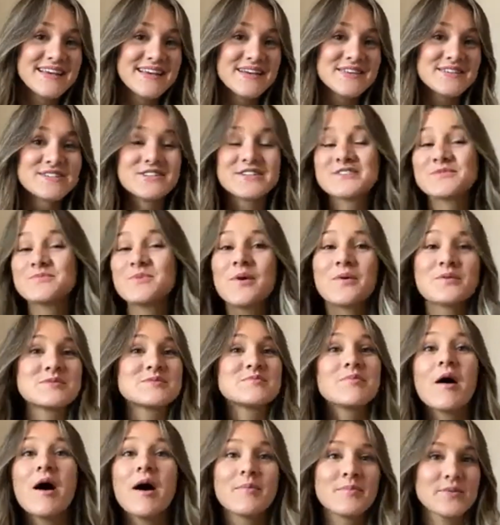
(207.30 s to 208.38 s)
just what was
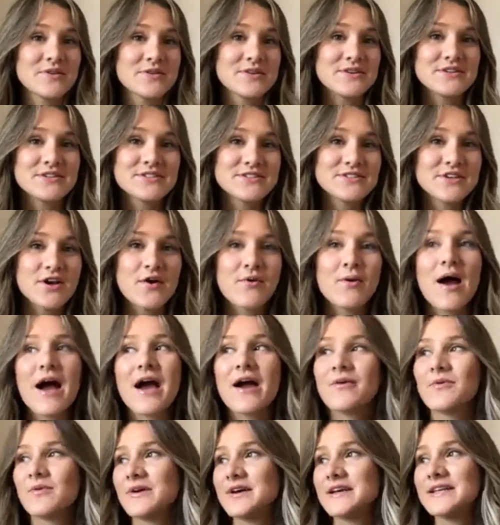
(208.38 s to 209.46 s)
popular. So
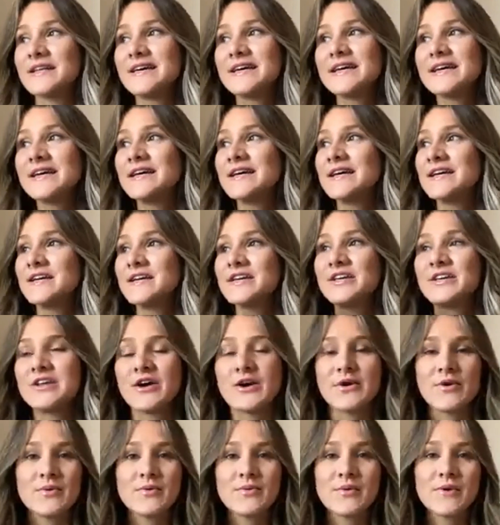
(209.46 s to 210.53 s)
I would, you
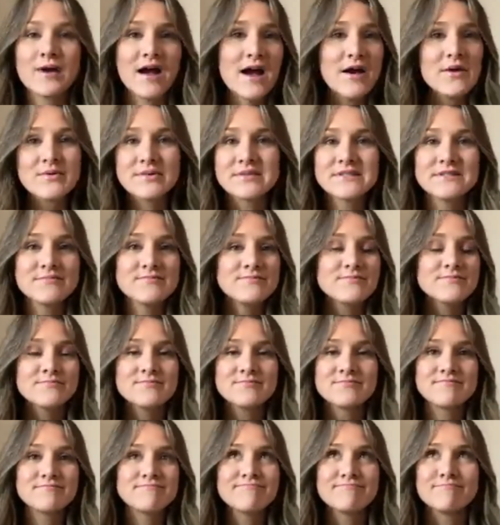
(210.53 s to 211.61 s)
know, I was
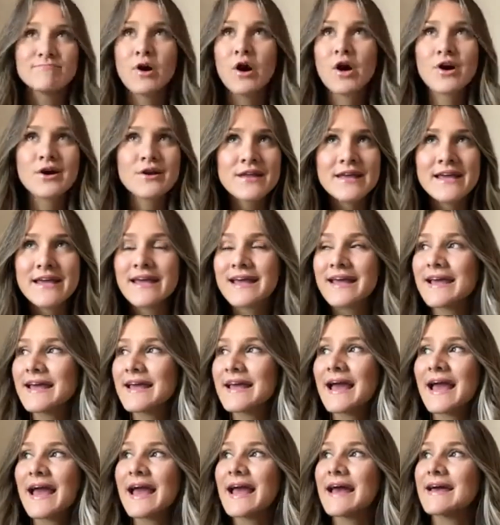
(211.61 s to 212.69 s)

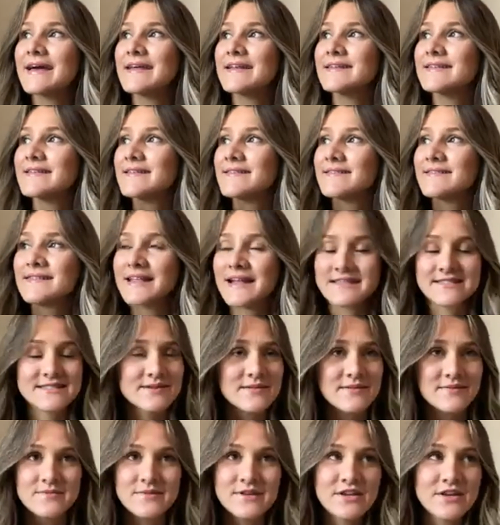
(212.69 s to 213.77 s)
partying, and that's,
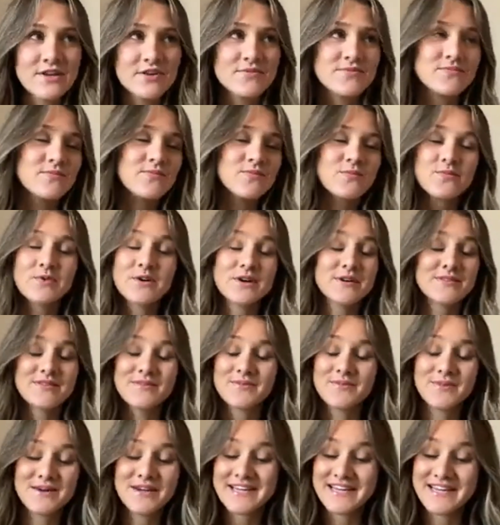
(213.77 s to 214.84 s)
you know,
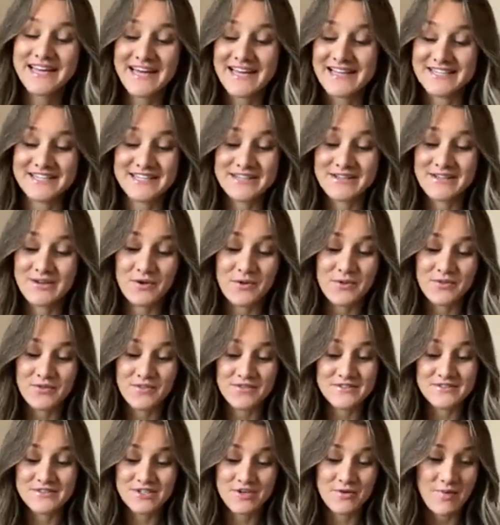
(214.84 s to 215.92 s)
we're gonna get into the whole
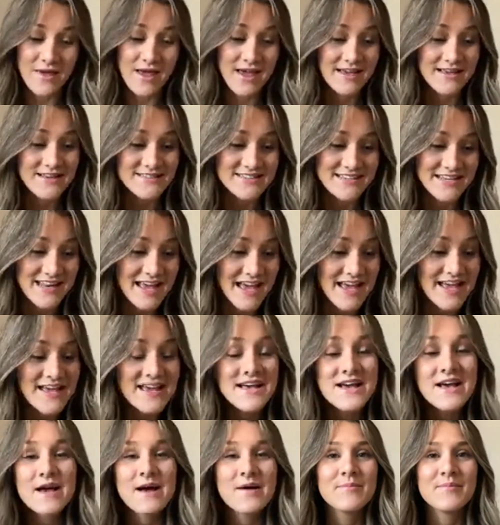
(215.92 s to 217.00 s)
shebang today.
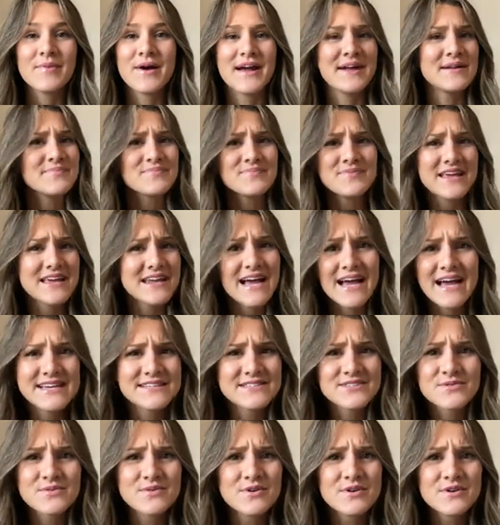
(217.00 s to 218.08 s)
But in high
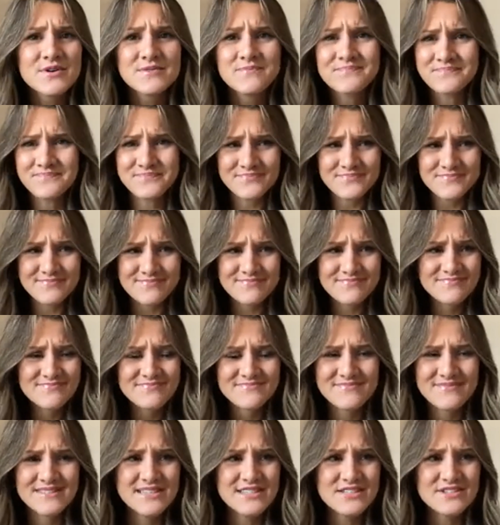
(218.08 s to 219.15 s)
school,
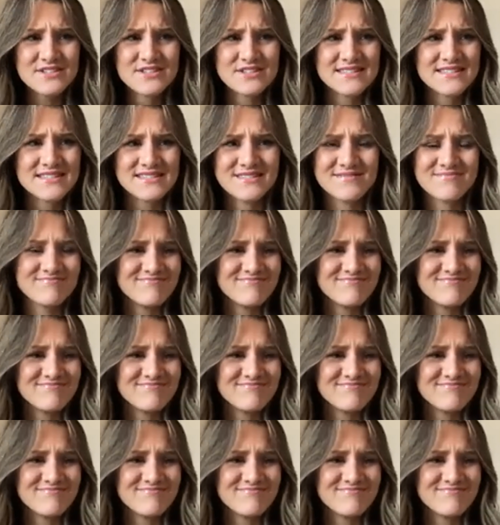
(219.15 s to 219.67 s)
just